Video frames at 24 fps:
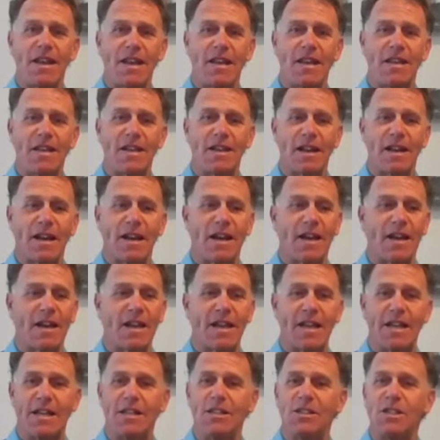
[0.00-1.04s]
that
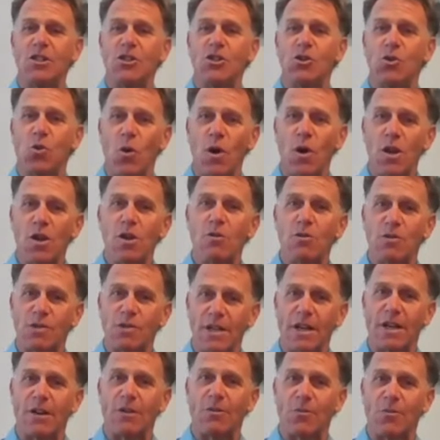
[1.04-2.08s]
kids enjoy
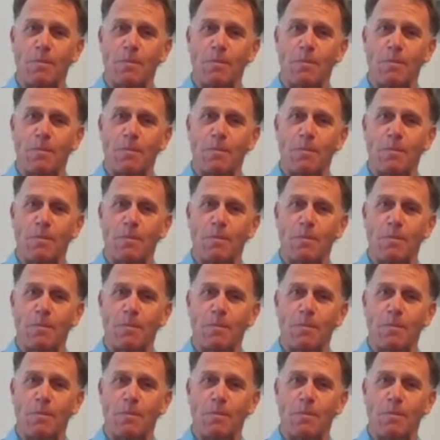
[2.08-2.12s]
using it.